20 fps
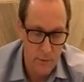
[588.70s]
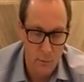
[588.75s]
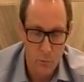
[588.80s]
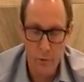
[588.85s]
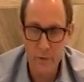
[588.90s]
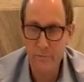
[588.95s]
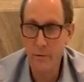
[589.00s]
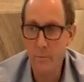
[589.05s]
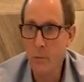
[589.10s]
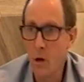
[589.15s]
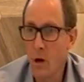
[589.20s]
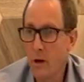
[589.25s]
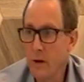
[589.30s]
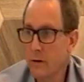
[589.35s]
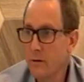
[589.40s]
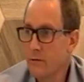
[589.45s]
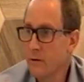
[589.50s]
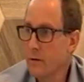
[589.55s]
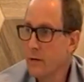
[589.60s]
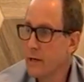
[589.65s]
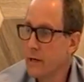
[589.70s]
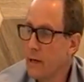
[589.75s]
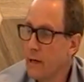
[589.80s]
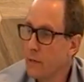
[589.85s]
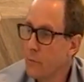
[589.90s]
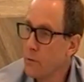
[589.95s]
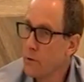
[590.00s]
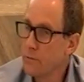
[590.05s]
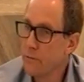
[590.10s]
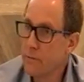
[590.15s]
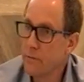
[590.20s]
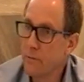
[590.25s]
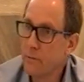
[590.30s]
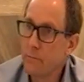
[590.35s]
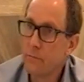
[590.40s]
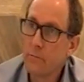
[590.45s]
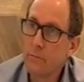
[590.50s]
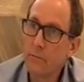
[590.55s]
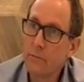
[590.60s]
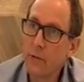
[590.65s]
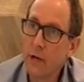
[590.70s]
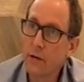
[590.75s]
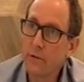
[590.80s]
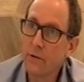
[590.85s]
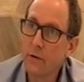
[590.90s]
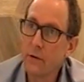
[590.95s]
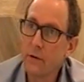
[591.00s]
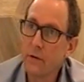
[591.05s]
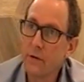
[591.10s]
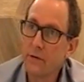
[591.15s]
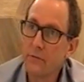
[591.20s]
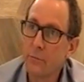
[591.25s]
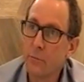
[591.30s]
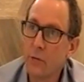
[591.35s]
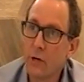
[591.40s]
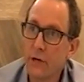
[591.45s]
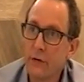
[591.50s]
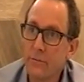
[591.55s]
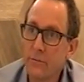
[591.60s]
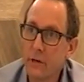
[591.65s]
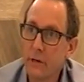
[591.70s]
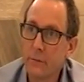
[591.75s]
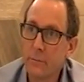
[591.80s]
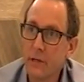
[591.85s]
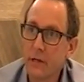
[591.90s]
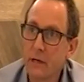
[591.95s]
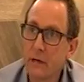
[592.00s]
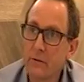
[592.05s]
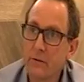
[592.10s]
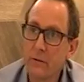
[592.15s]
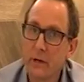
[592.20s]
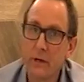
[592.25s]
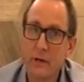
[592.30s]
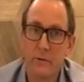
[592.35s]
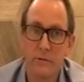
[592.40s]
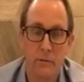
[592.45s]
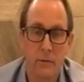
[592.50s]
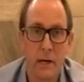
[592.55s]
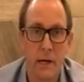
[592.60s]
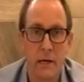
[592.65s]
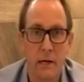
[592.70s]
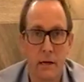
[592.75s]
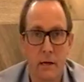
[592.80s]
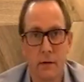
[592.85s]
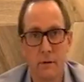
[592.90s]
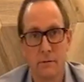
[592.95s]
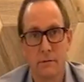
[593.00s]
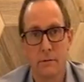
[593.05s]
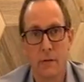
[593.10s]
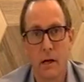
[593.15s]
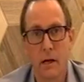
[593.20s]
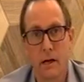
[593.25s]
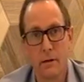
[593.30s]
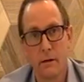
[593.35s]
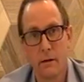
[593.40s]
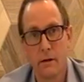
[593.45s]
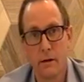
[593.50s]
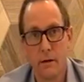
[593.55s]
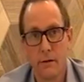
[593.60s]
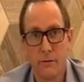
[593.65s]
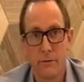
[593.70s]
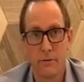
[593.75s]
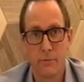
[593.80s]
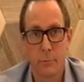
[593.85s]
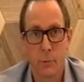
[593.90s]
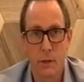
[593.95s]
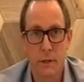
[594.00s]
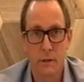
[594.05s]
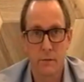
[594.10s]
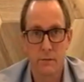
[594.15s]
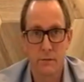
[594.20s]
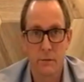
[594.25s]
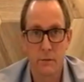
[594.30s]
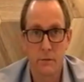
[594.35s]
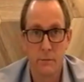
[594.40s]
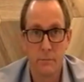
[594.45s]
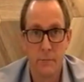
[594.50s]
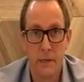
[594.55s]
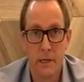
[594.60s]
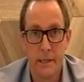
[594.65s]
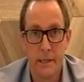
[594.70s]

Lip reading: River monitoring, I will just touch on this briefly because it is raining outside and it is spring, so